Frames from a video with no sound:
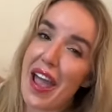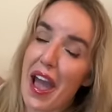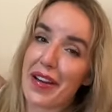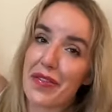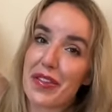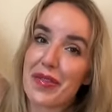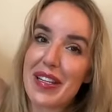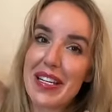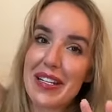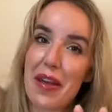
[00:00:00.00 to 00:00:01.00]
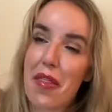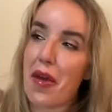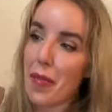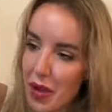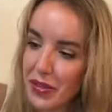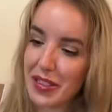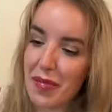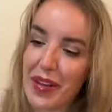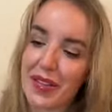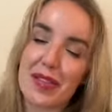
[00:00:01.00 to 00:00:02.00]
And if you need the most
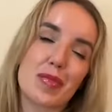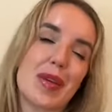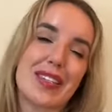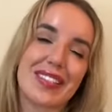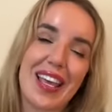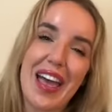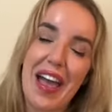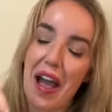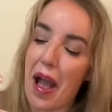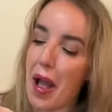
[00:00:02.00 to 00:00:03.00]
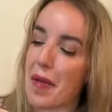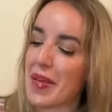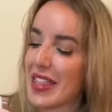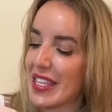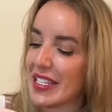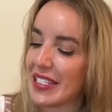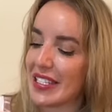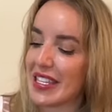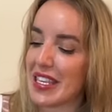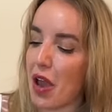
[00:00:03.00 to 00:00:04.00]
amount of space, um, this
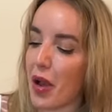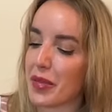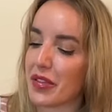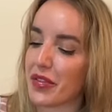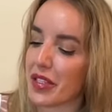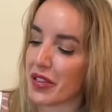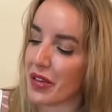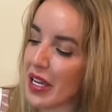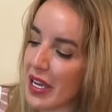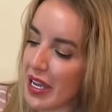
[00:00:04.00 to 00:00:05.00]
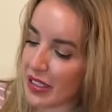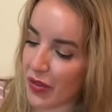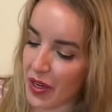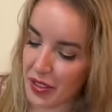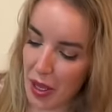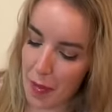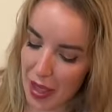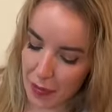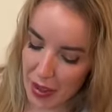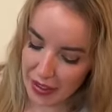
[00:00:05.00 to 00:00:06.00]
is the option for you. As far as
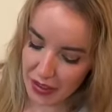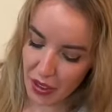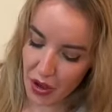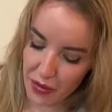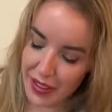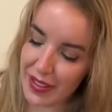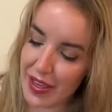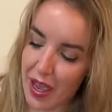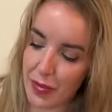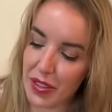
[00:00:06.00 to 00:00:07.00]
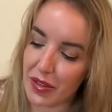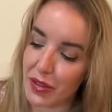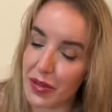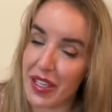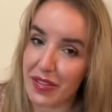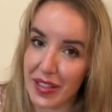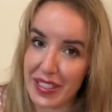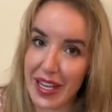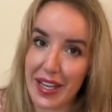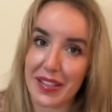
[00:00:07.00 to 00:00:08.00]
backpacks go, this is absolutely
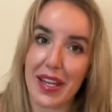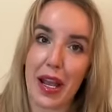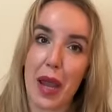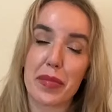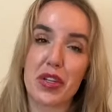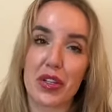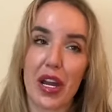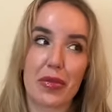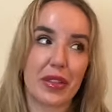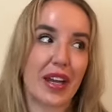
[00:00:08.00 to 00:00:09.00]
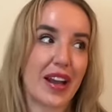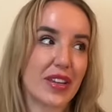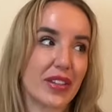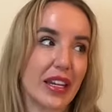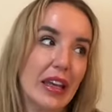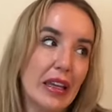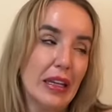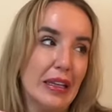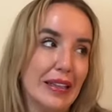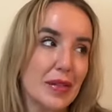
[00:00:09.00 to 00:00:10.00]
fantastic. I'm sure I will not even
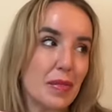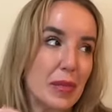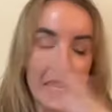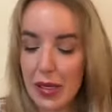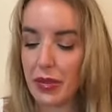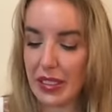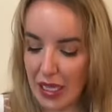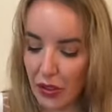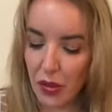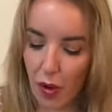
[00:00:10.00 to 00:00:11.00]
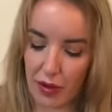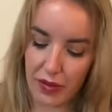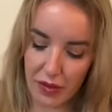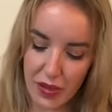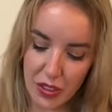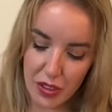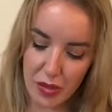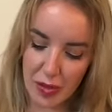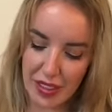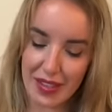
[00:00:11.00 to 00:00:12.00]
be able to tell you all the features
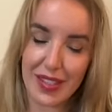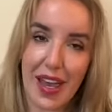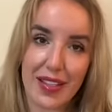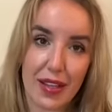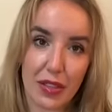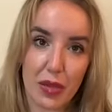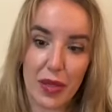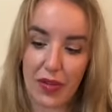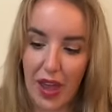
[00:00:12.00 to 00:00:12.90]
because this has a little bit of